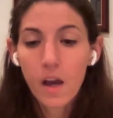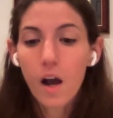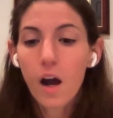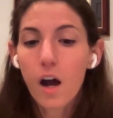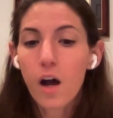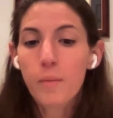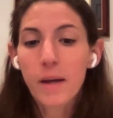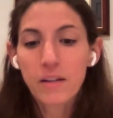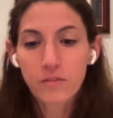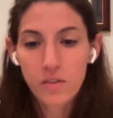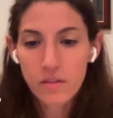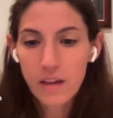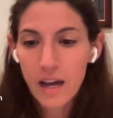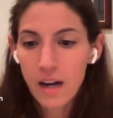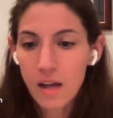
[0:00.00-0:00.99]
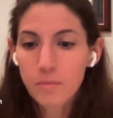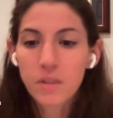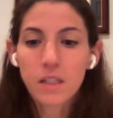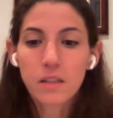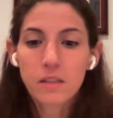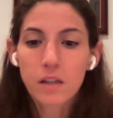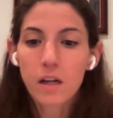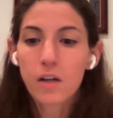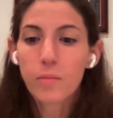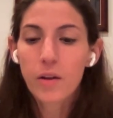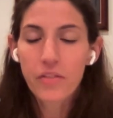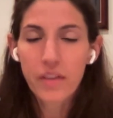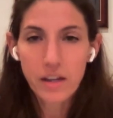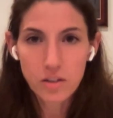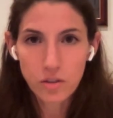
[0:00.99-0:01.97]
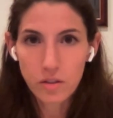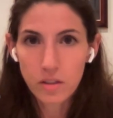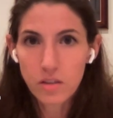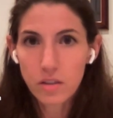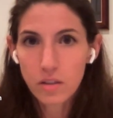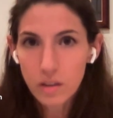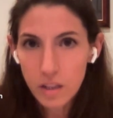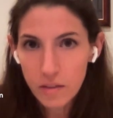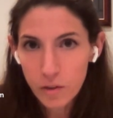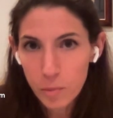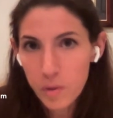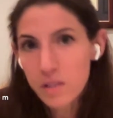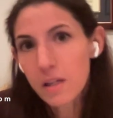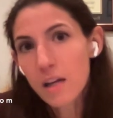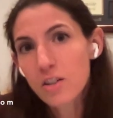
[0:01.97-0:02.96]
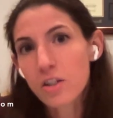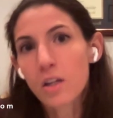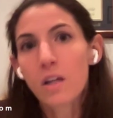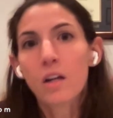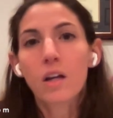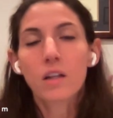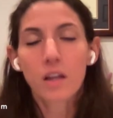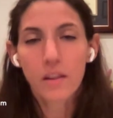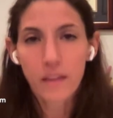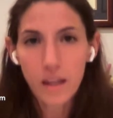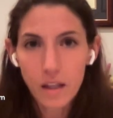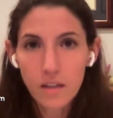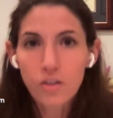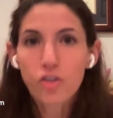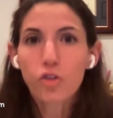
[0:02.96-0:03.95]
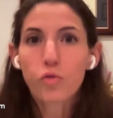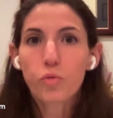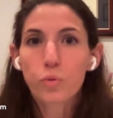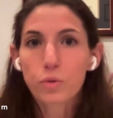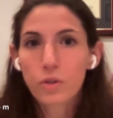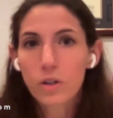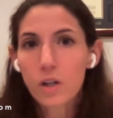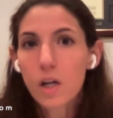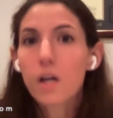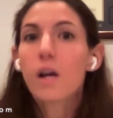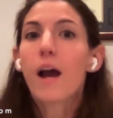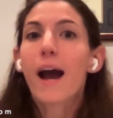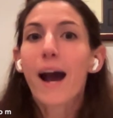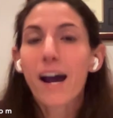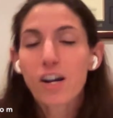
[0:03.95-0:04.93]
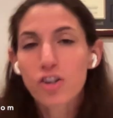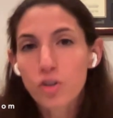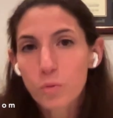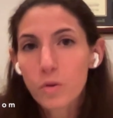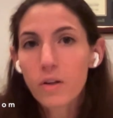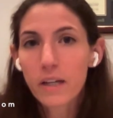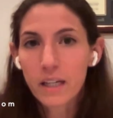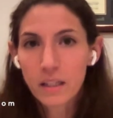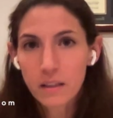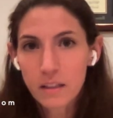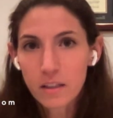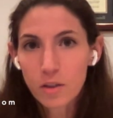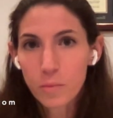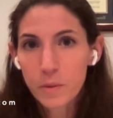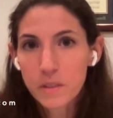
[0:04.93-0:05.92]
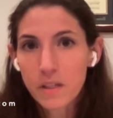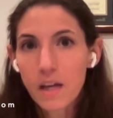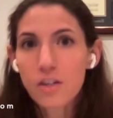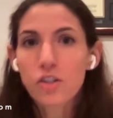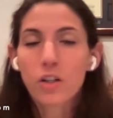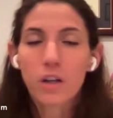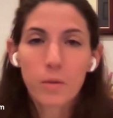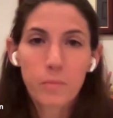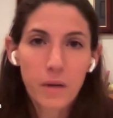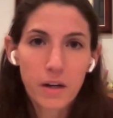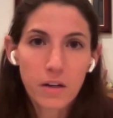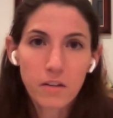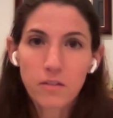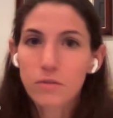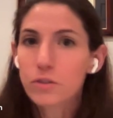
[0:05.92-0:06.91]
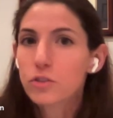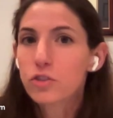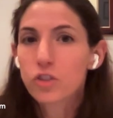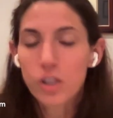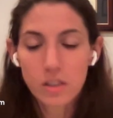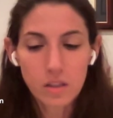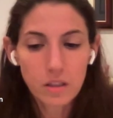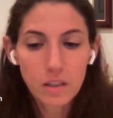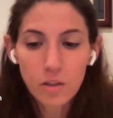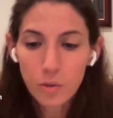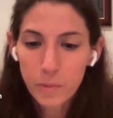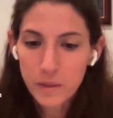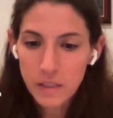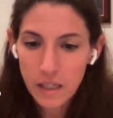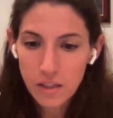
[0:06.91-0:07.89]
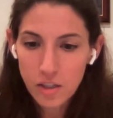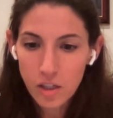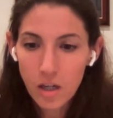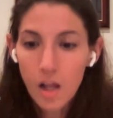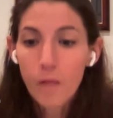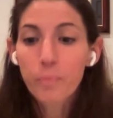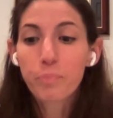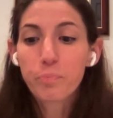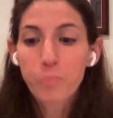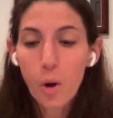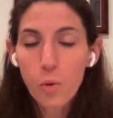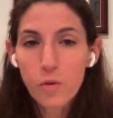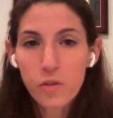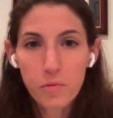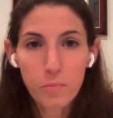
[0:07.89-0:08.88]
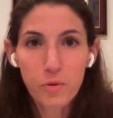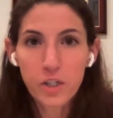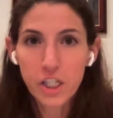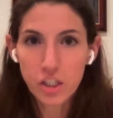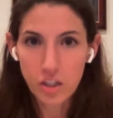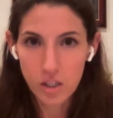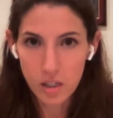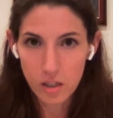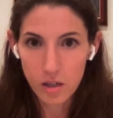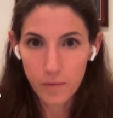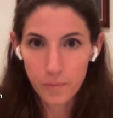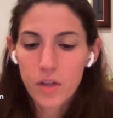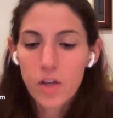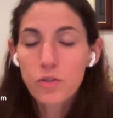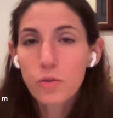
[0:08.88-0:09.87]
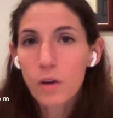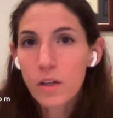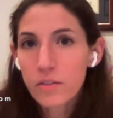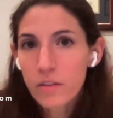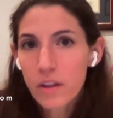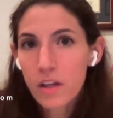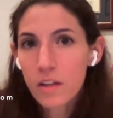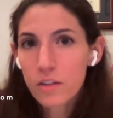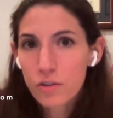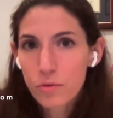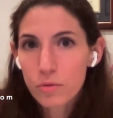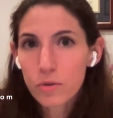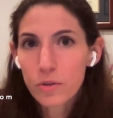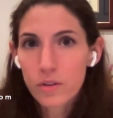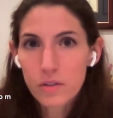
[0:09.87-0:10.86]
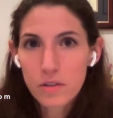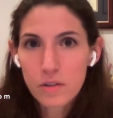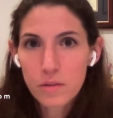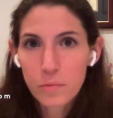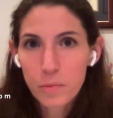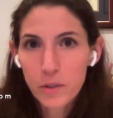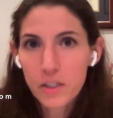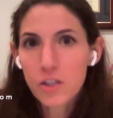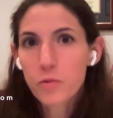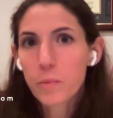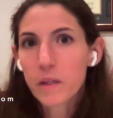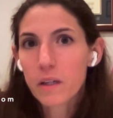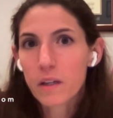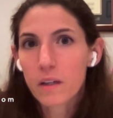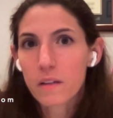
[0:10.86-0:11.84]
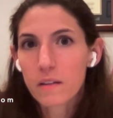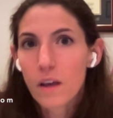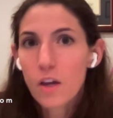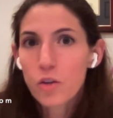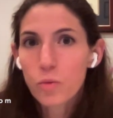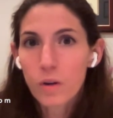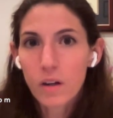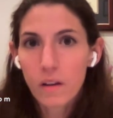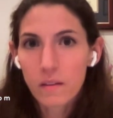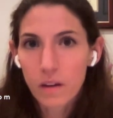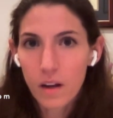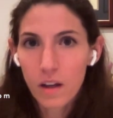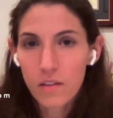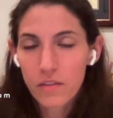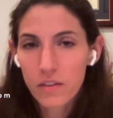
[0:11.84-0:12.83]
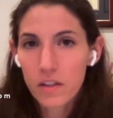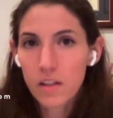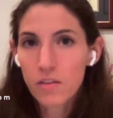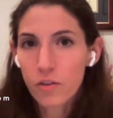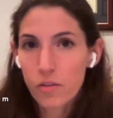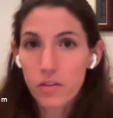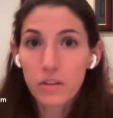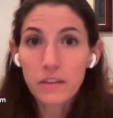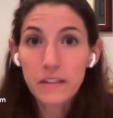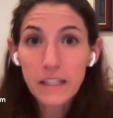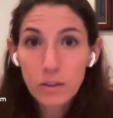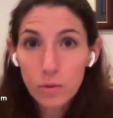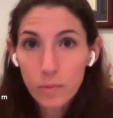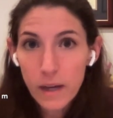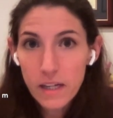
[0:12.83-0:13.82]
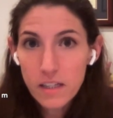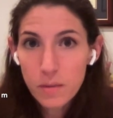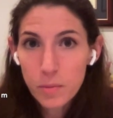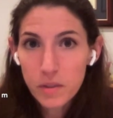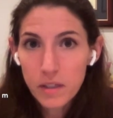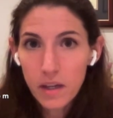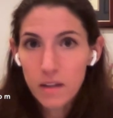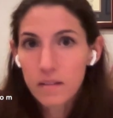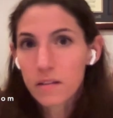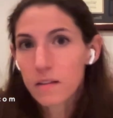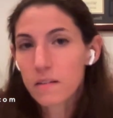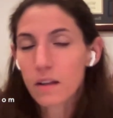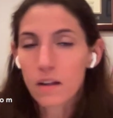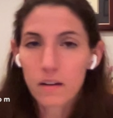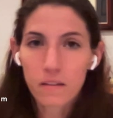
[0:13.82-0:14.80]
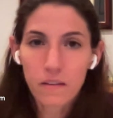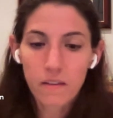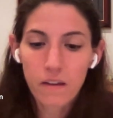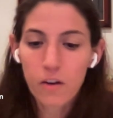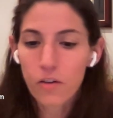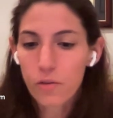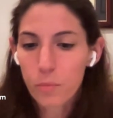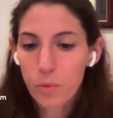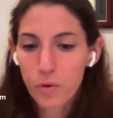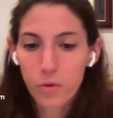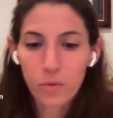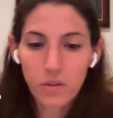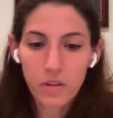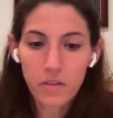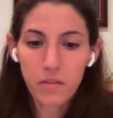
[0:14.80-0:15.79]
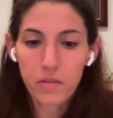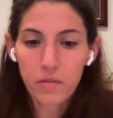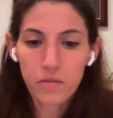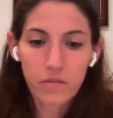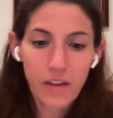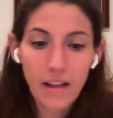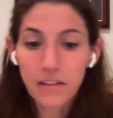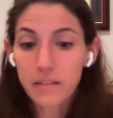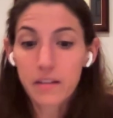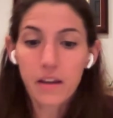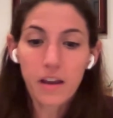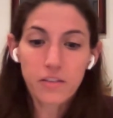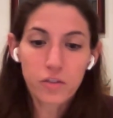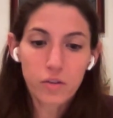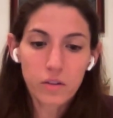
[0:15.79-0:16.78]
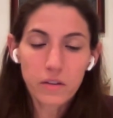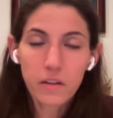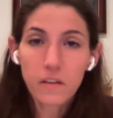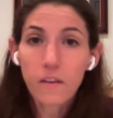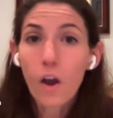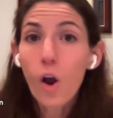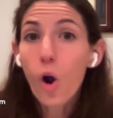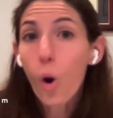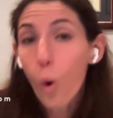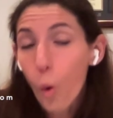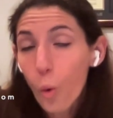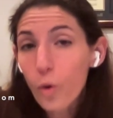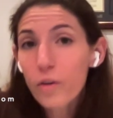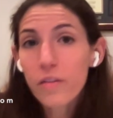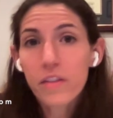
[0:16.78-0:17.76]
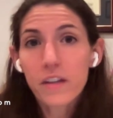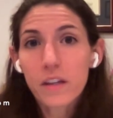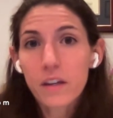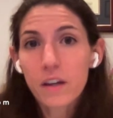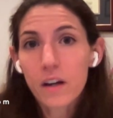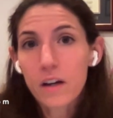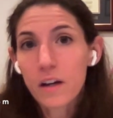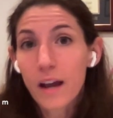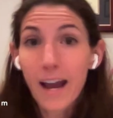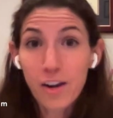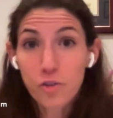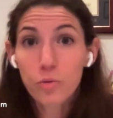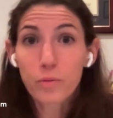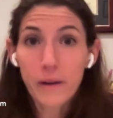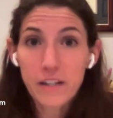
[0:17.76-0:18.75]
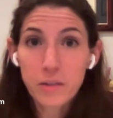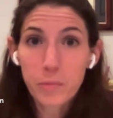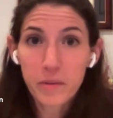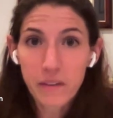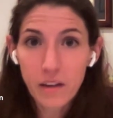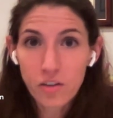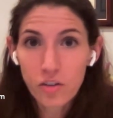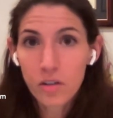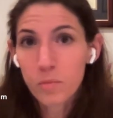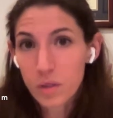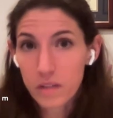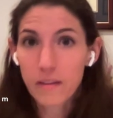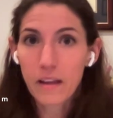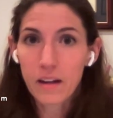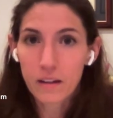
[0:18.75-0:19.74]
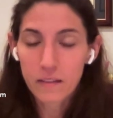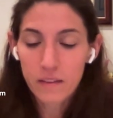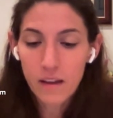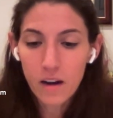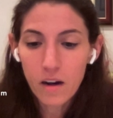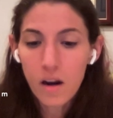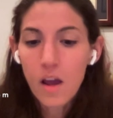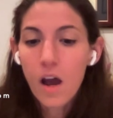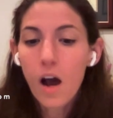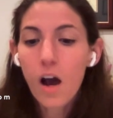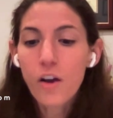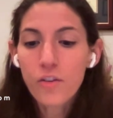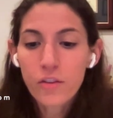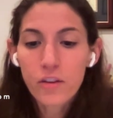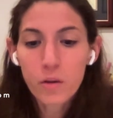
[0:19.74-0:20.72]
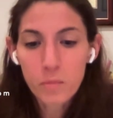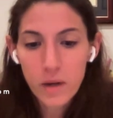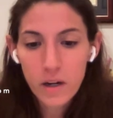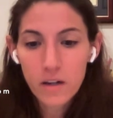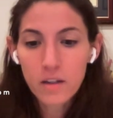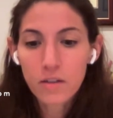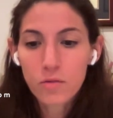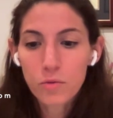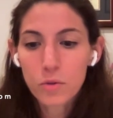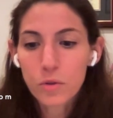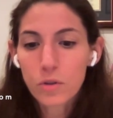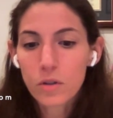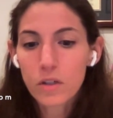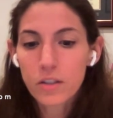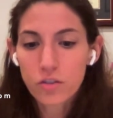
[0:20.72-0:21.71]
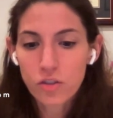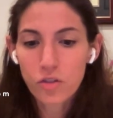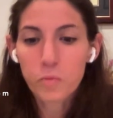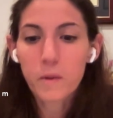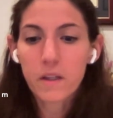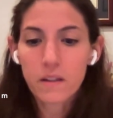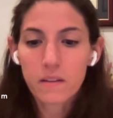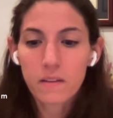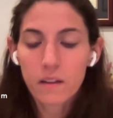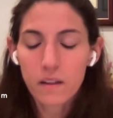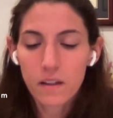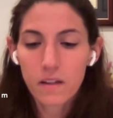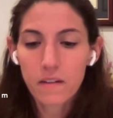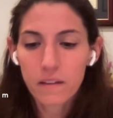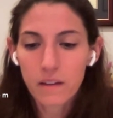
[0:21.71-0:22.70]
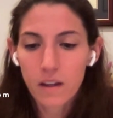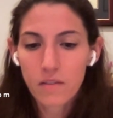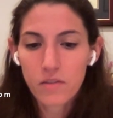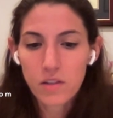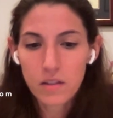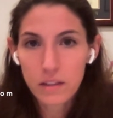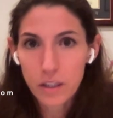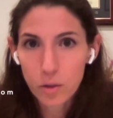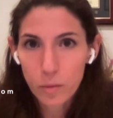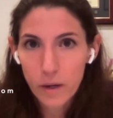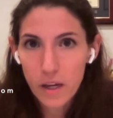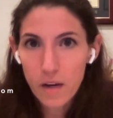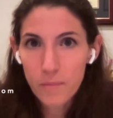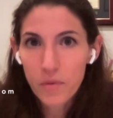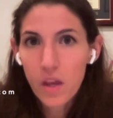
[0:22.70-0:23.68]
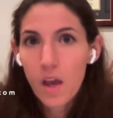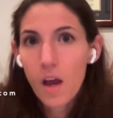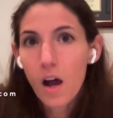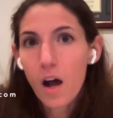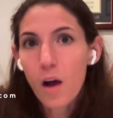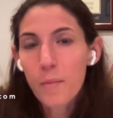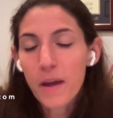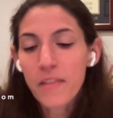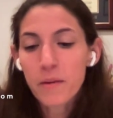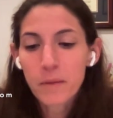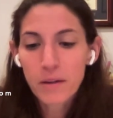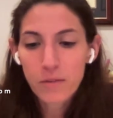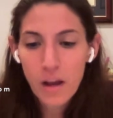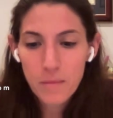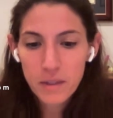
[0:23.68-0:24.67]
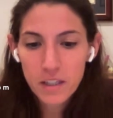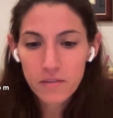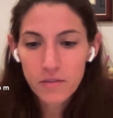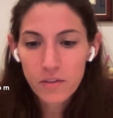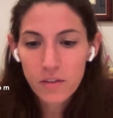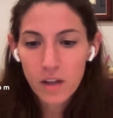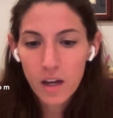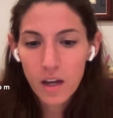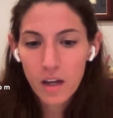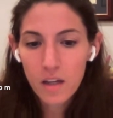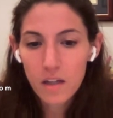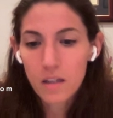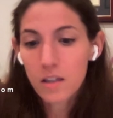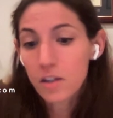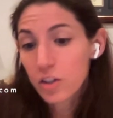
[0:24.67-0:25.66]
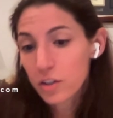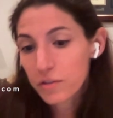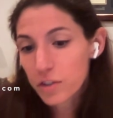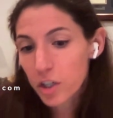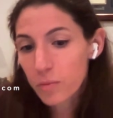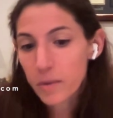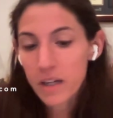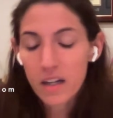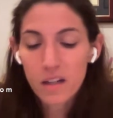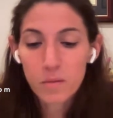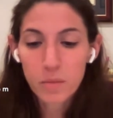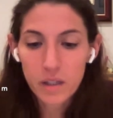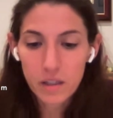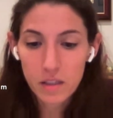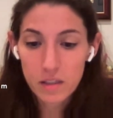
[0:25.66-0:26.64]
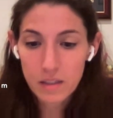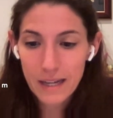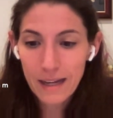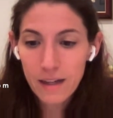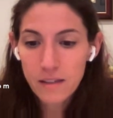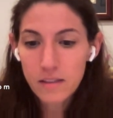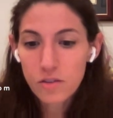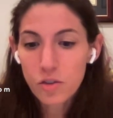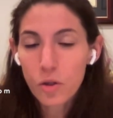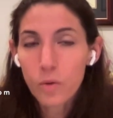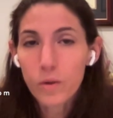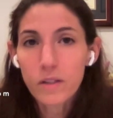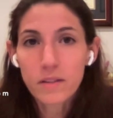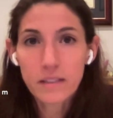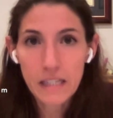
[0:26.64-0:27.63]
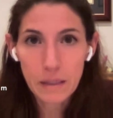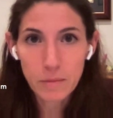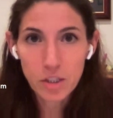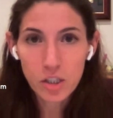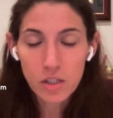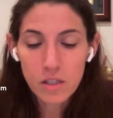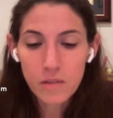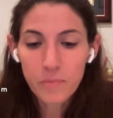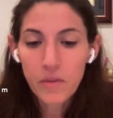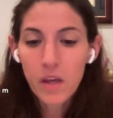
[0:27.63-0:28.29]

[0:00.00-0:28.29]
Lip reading: And for that, I'm going to talk about that duty to deliver possession. Again, English rule, actual and legal possession, American rule, just legal possession, both breached here. So under the English rule, this is breached because Tuan doesn't have either the legal right to possess, because Annika's there pursuant to his validly executed lease, or the actual right to possession, because Annika's there. Under the American rule, it's just because he doesn't have this legal right. And then my remedy for that, he could have terminated, but he's not, so it's damages.